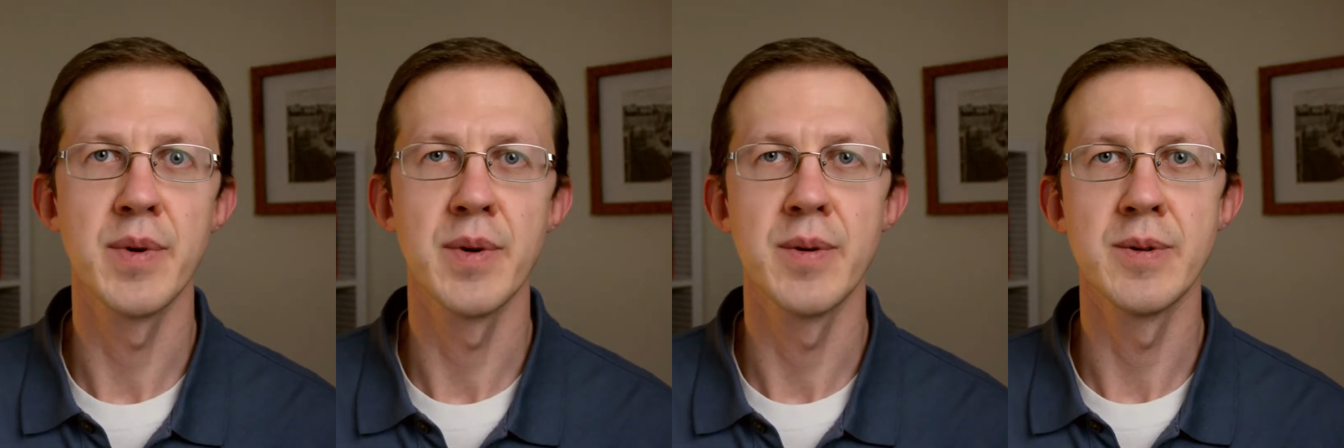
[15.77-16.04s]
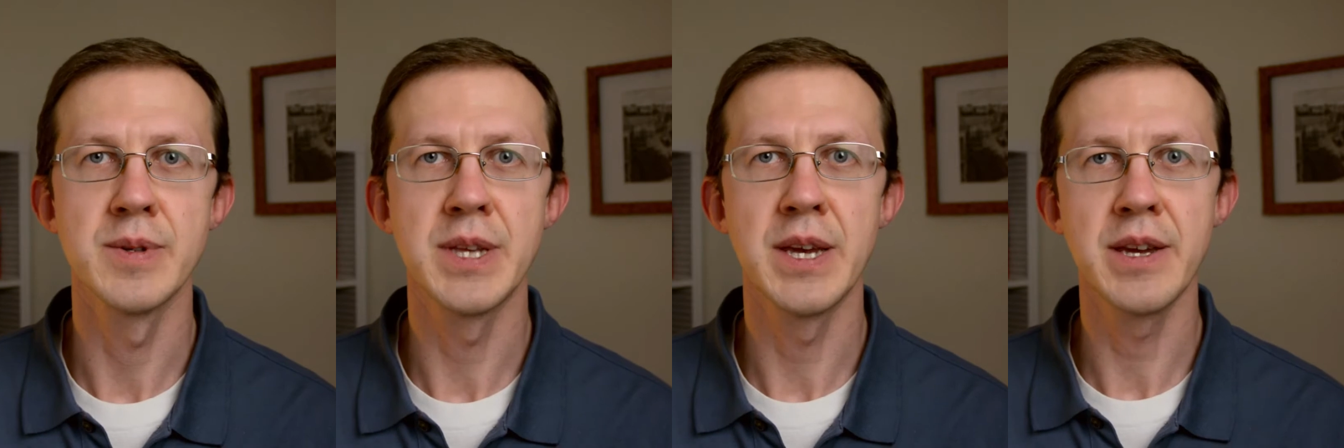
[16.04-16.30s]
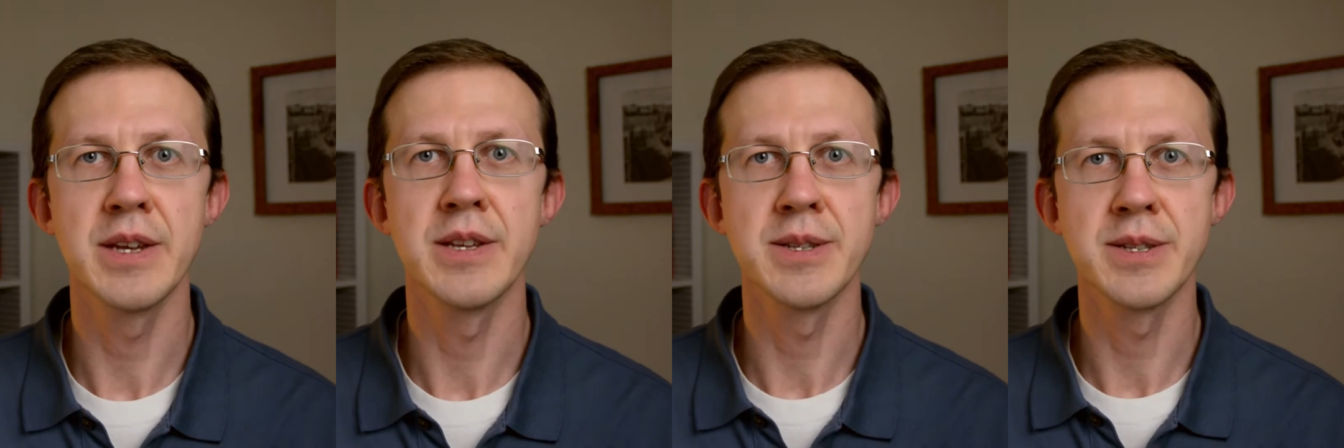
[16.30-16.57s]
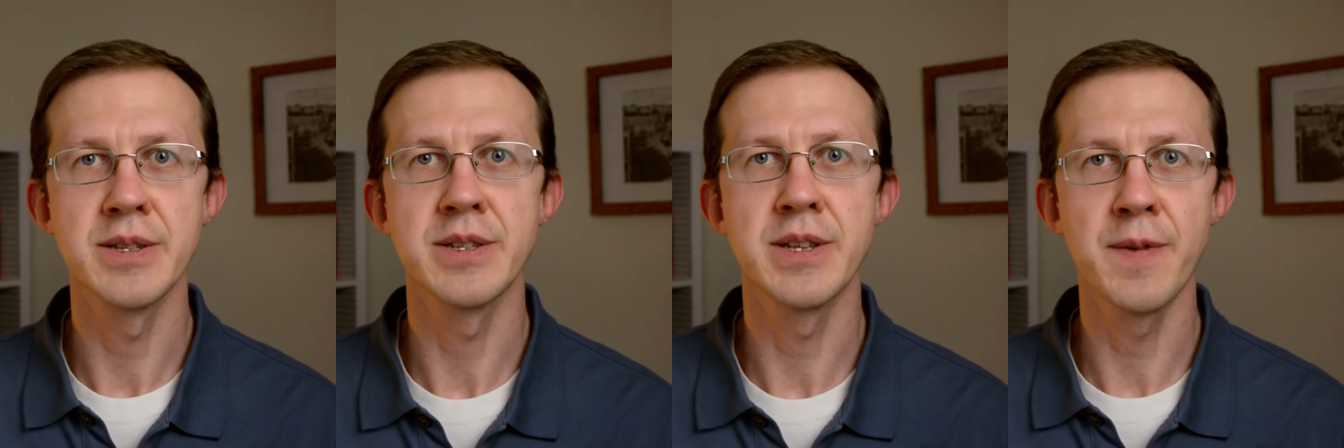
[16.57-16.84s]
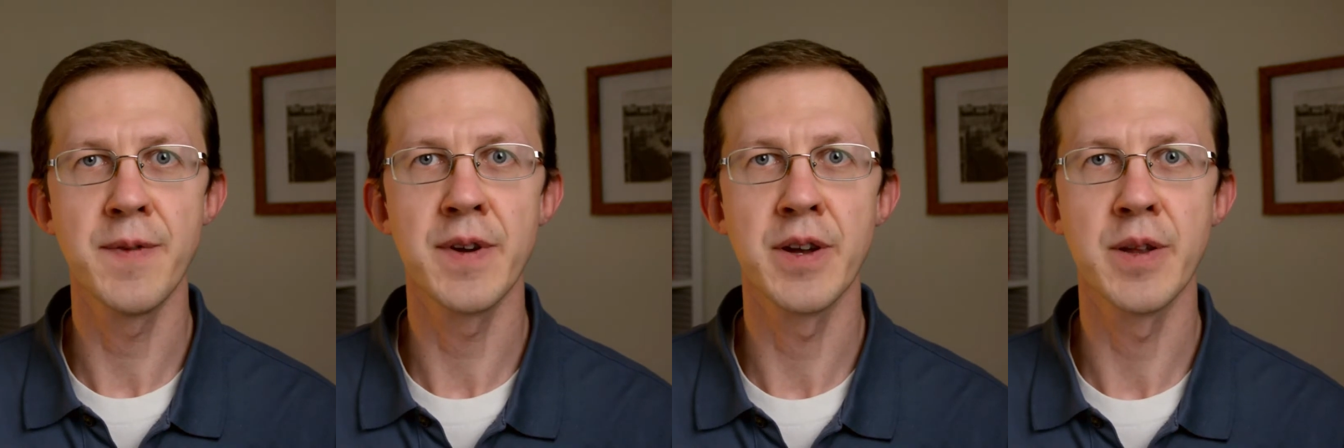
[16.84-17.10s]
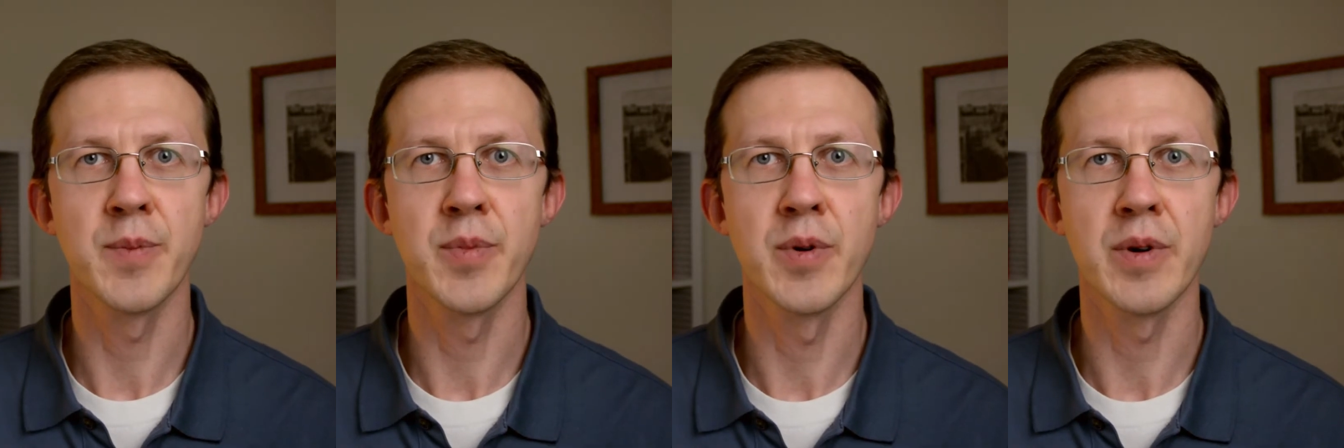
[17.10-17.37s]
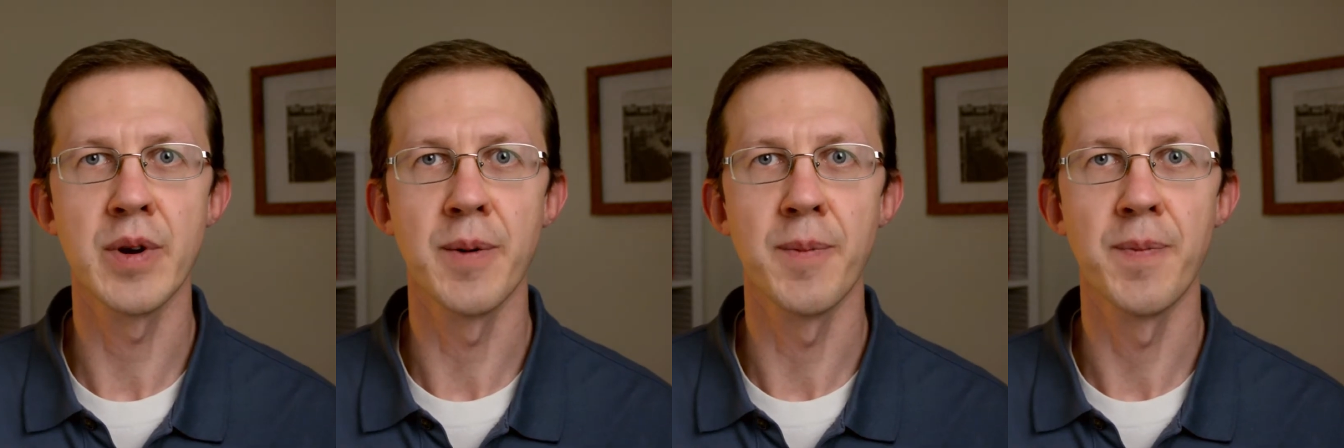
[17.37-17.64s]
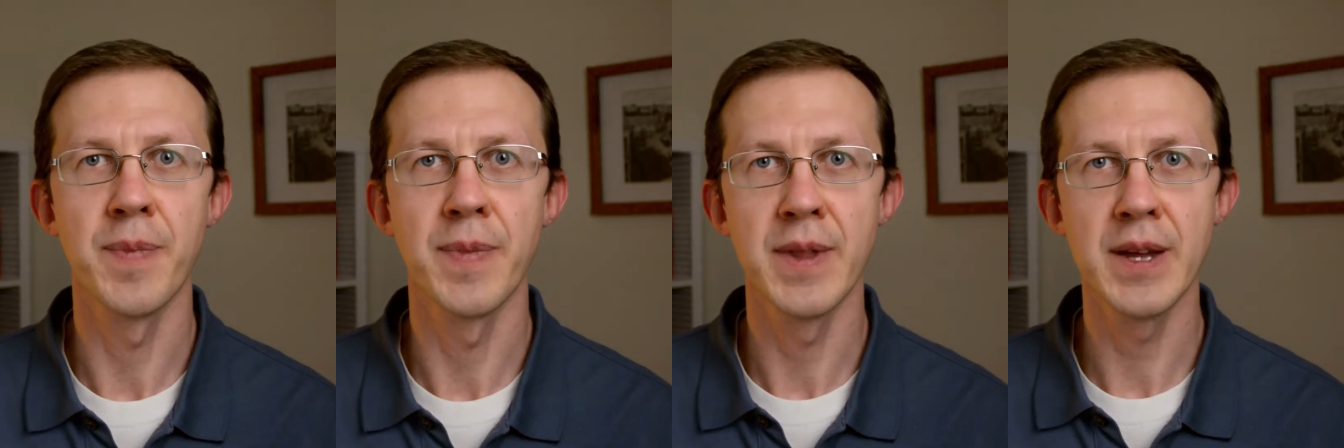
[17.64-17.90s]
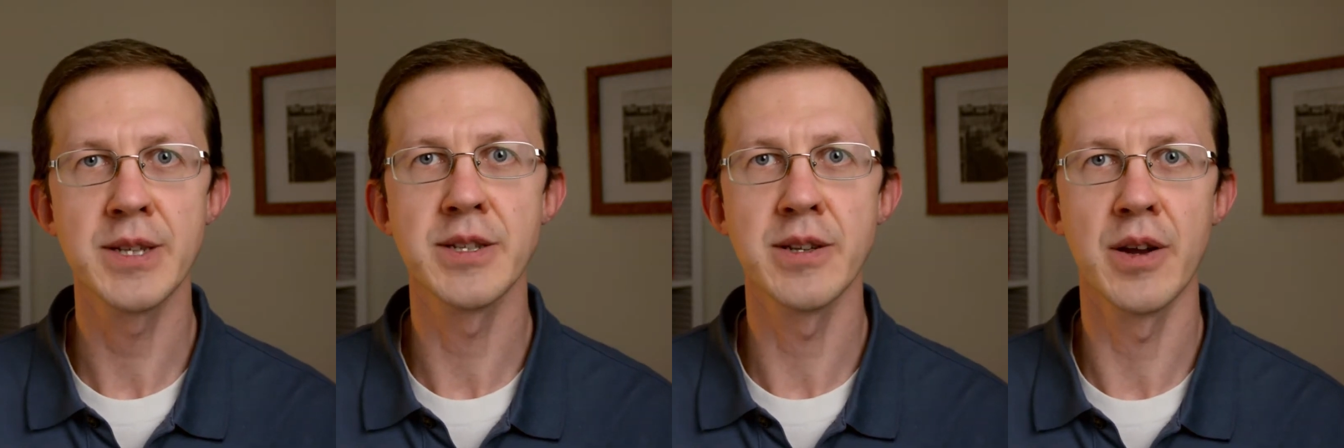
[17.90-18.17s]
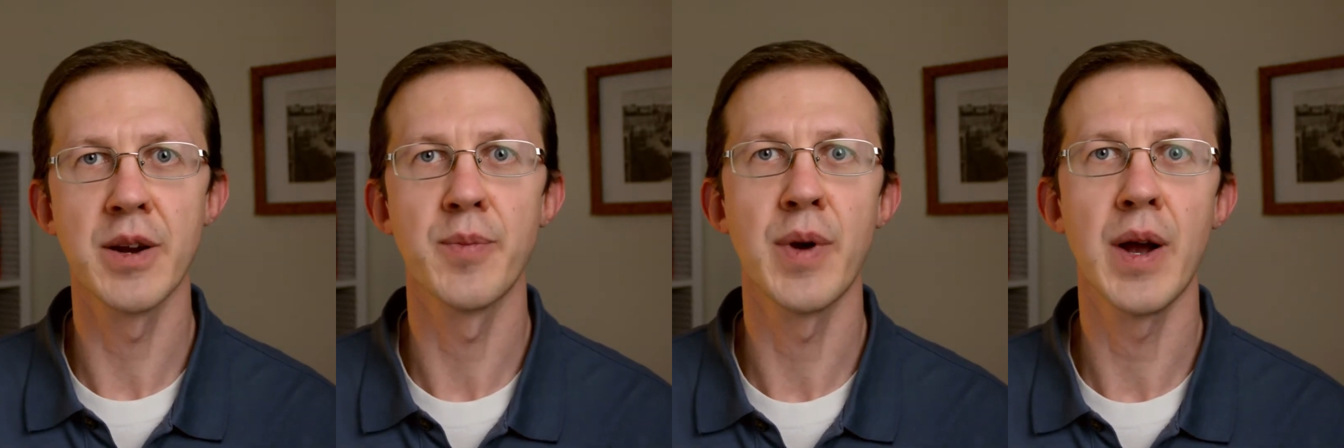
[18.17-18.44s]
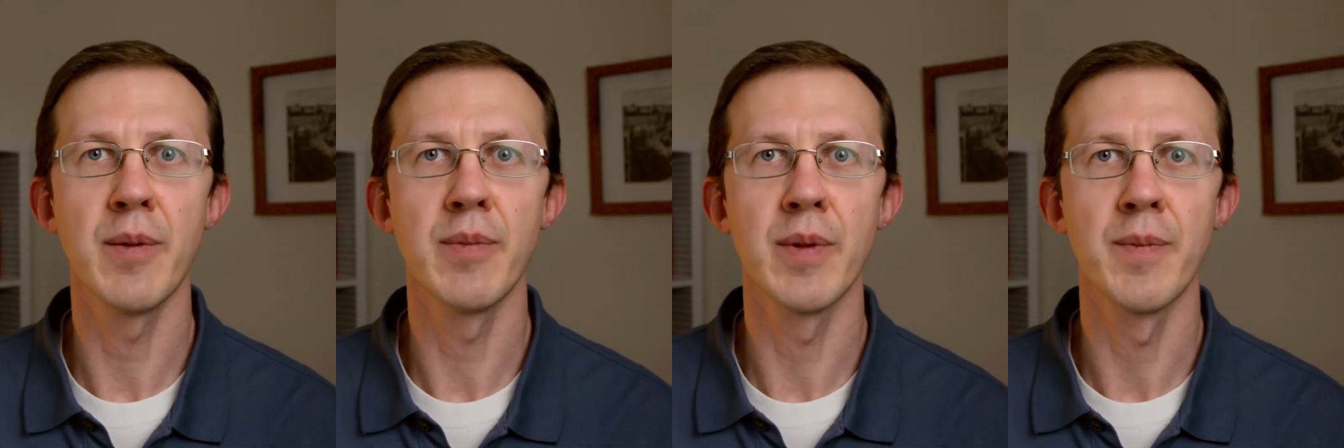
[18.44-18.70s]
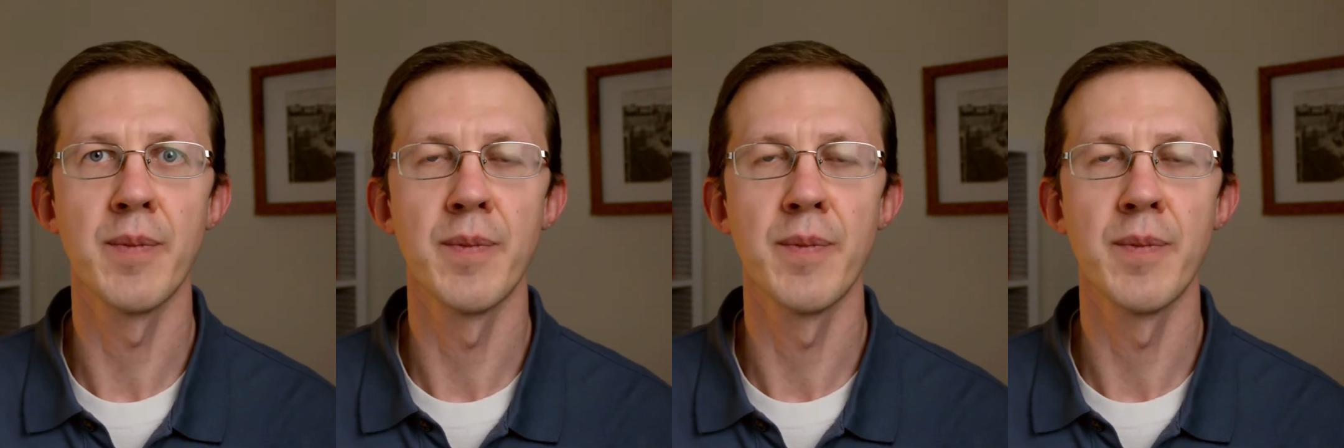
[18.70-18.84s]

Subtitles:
or taking a certificate program, that's not a problem.